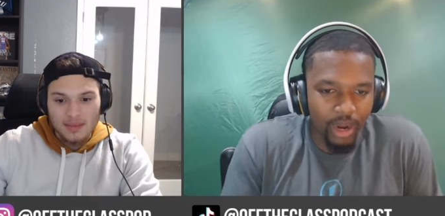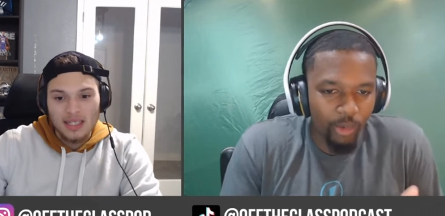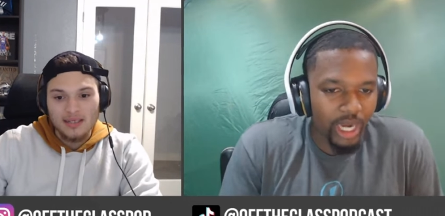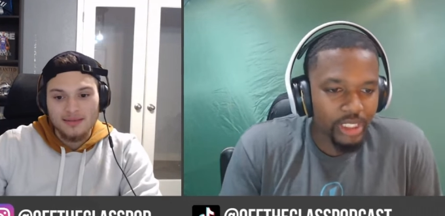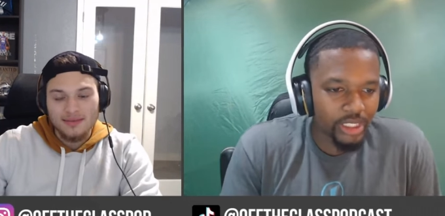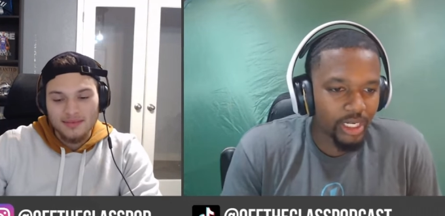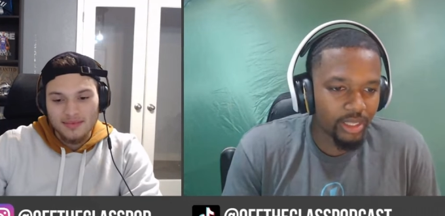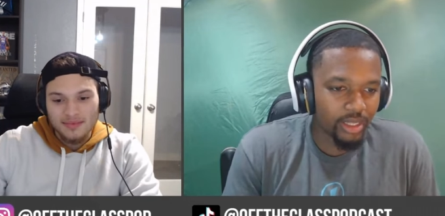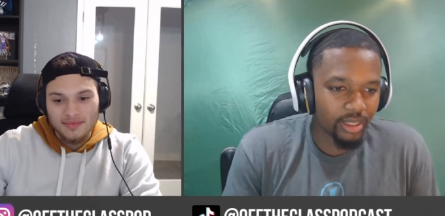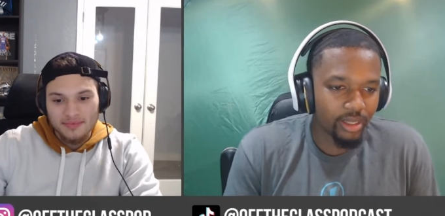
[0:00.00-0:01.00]
Speaker 1: watching anything.
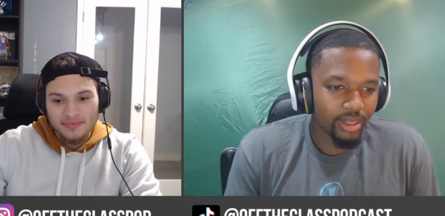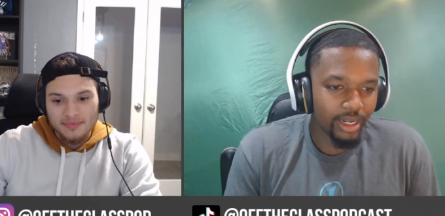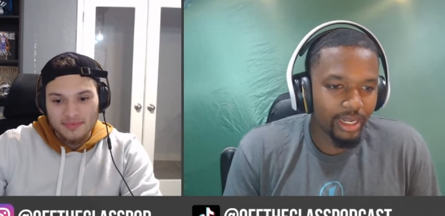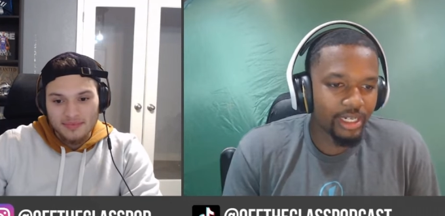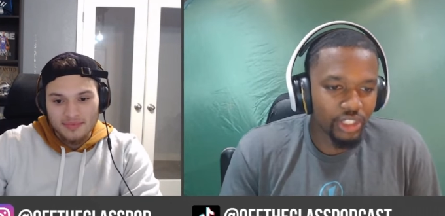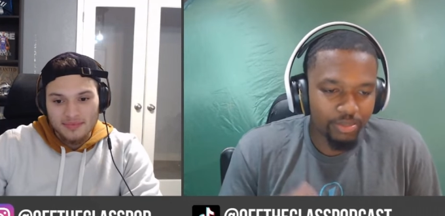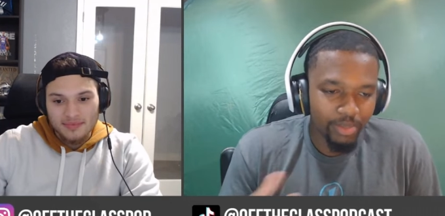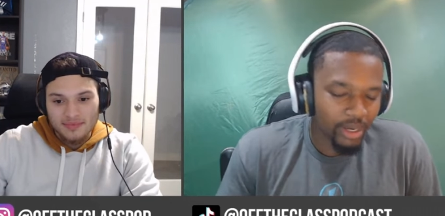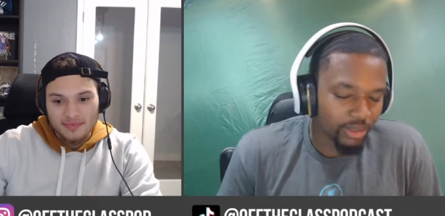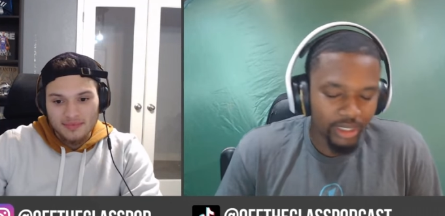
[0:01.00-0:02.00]
Yeah. Like and it's just
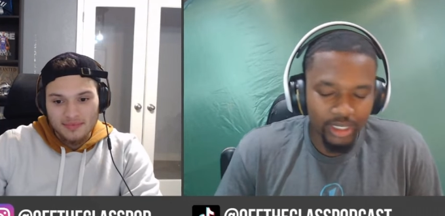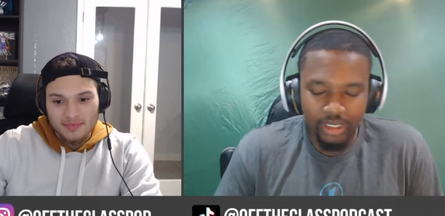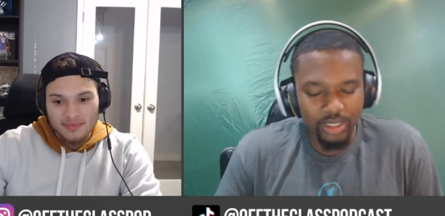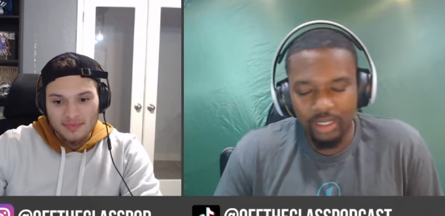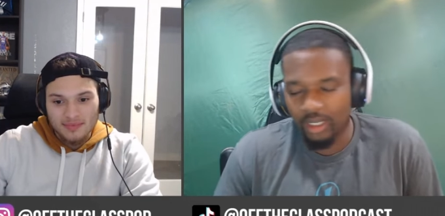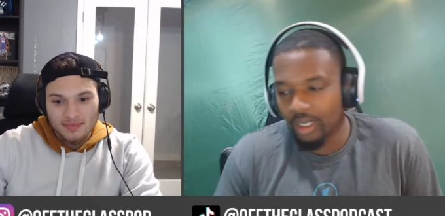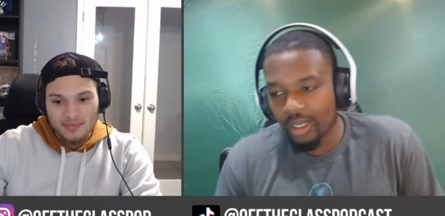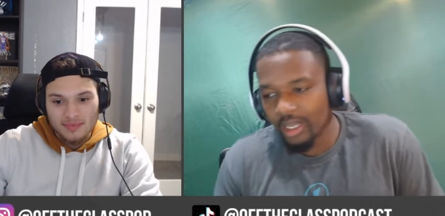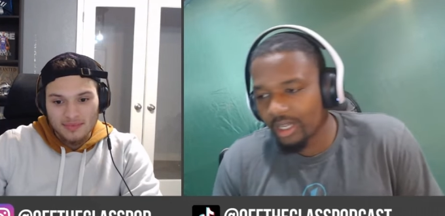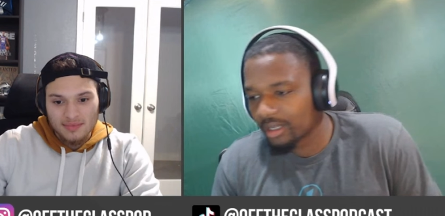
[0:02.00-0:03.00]
penalty. It's just
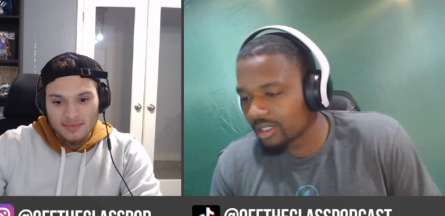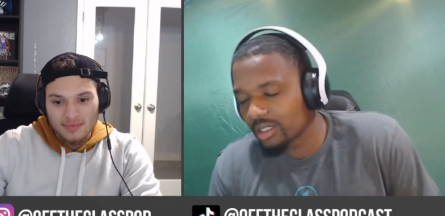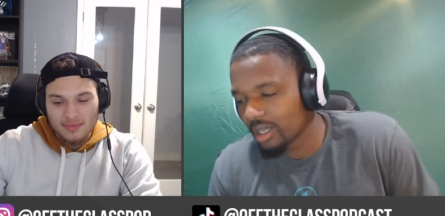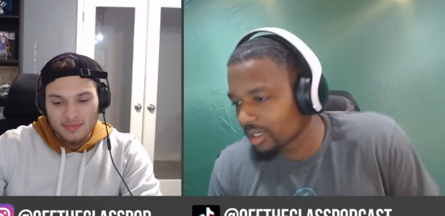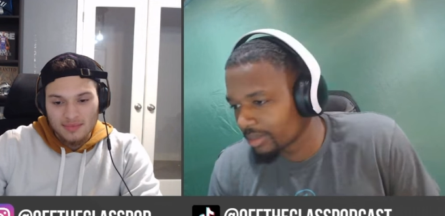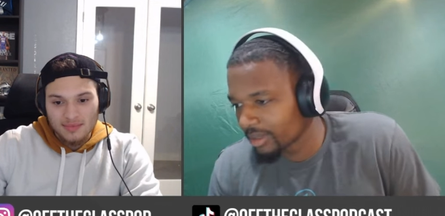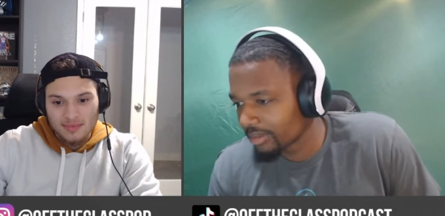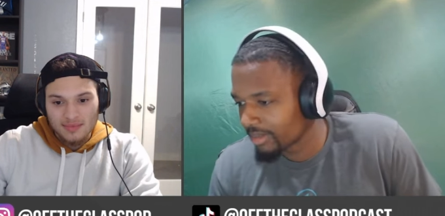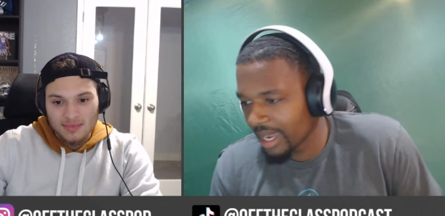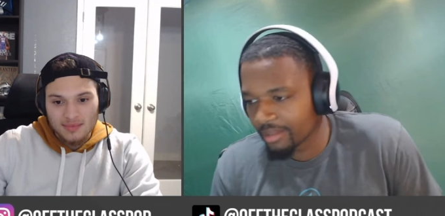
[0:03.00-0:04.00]
it sucks, bro.
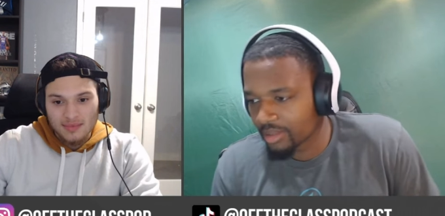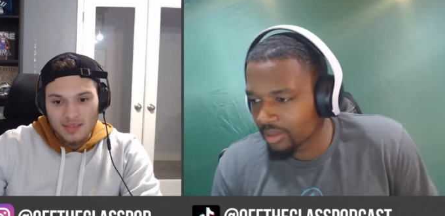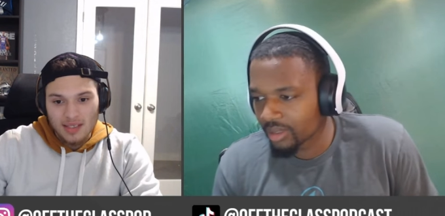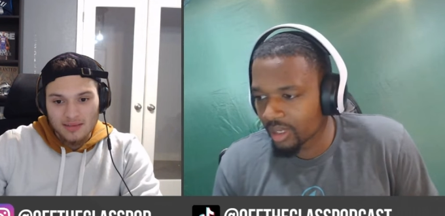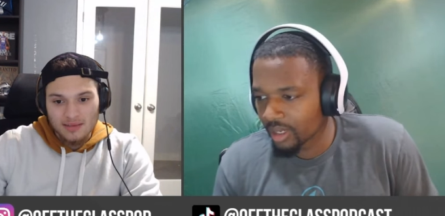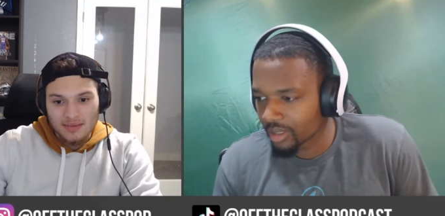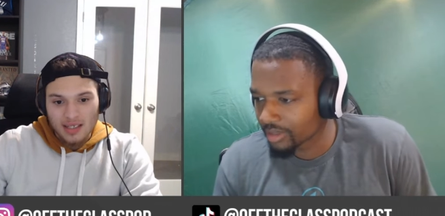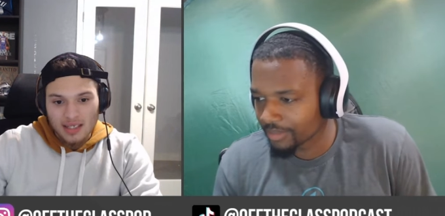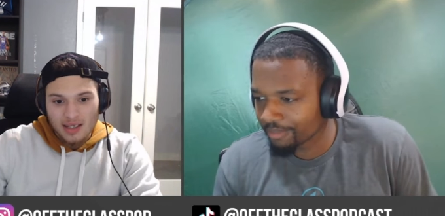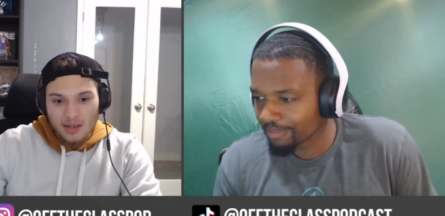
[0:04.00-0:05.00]
Absolutely sucks. Yeah.
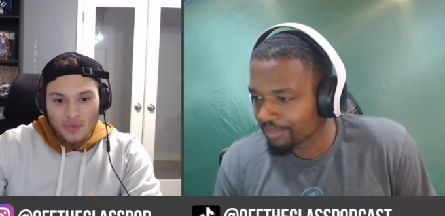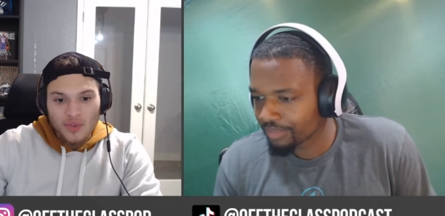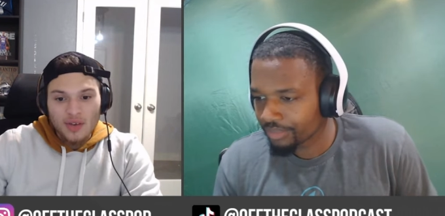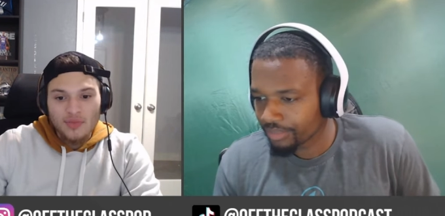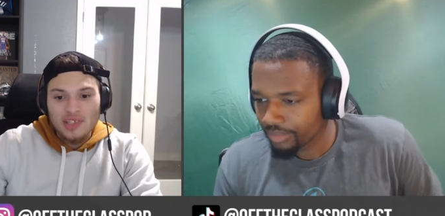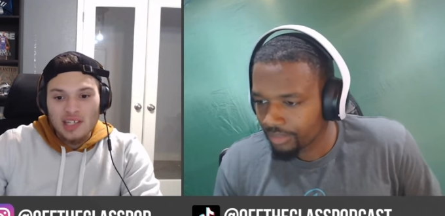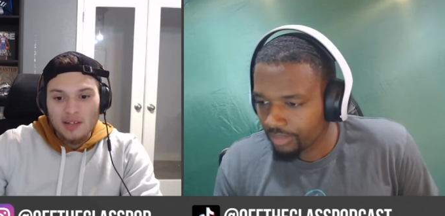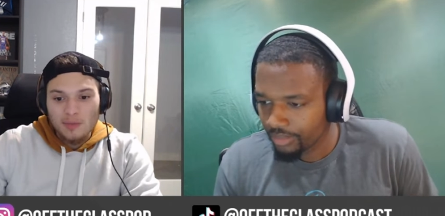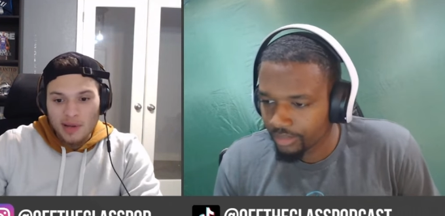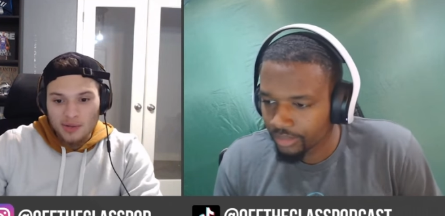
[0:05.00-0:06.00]

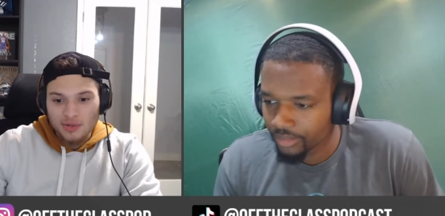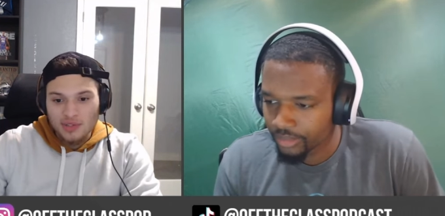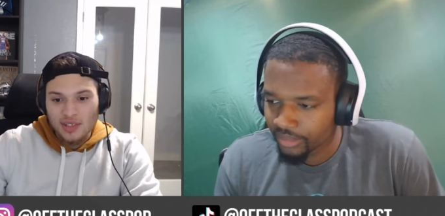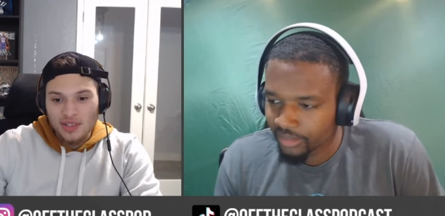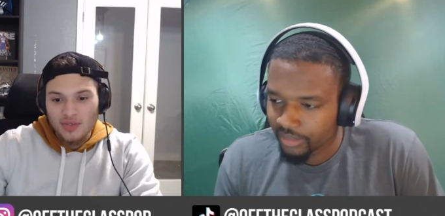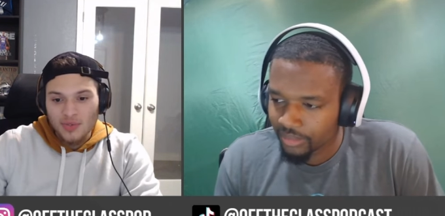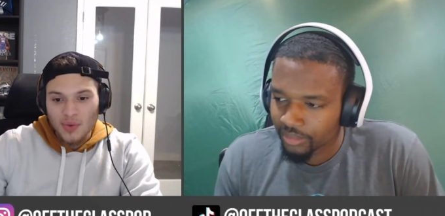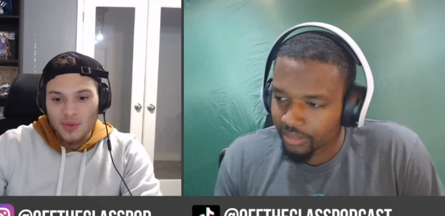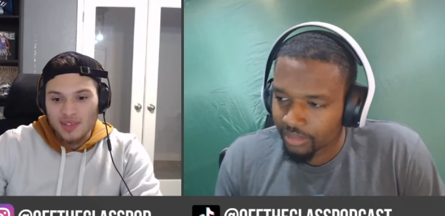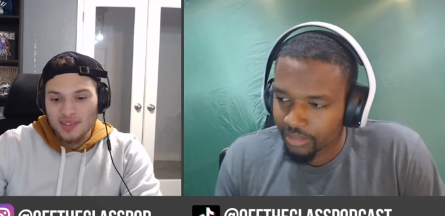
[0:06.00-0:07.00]
15
Speaker 2: penalties
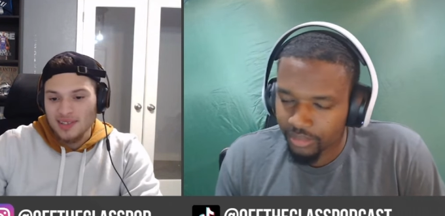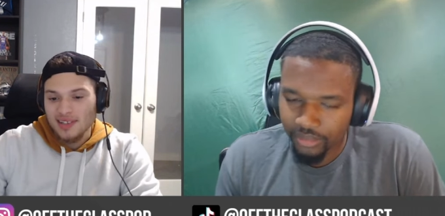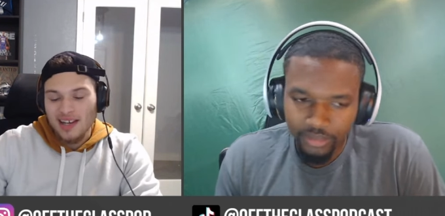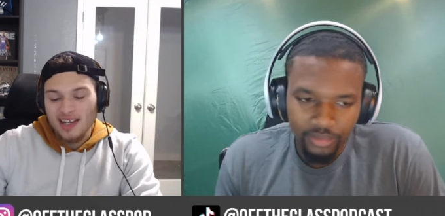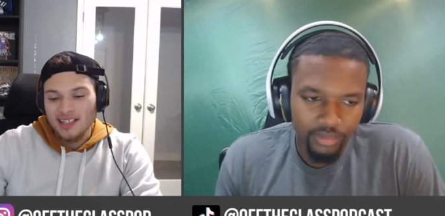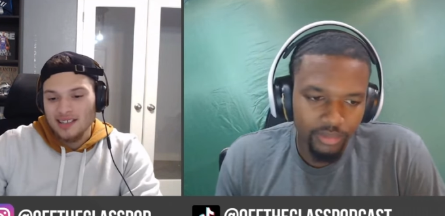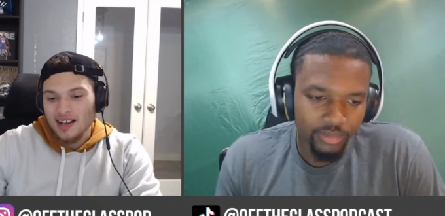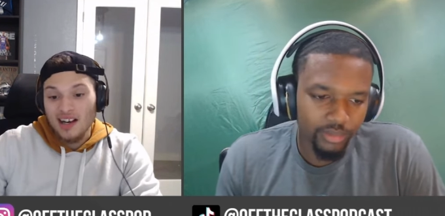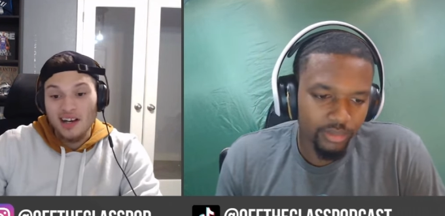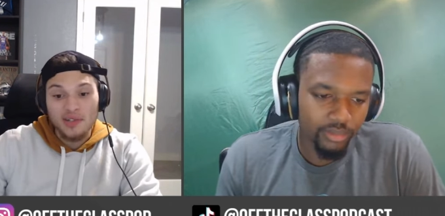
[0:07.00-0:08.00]
for this is like
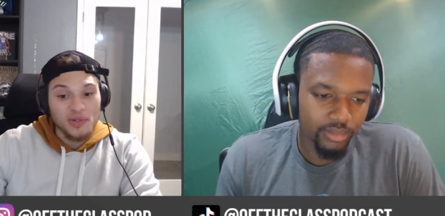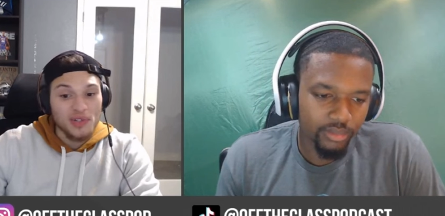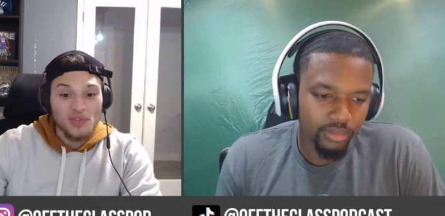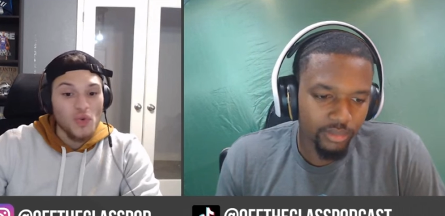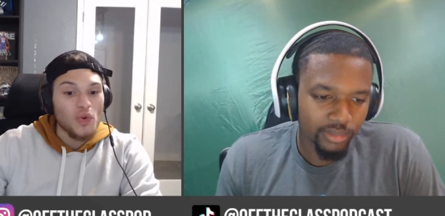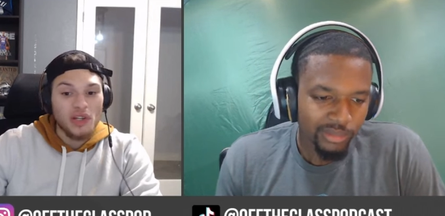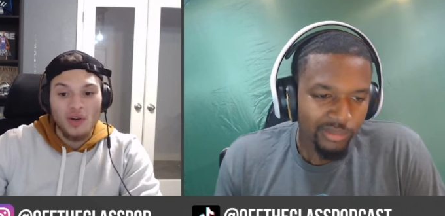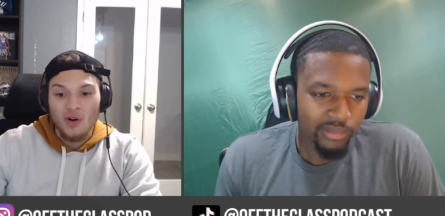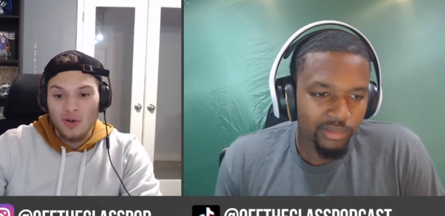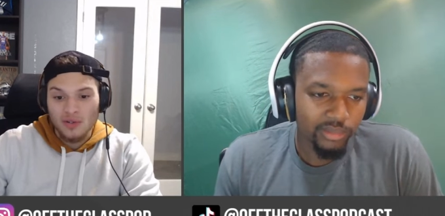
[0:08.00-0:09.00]
120
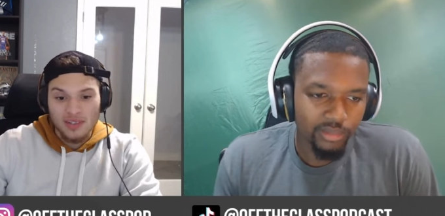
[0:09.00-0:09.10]
yards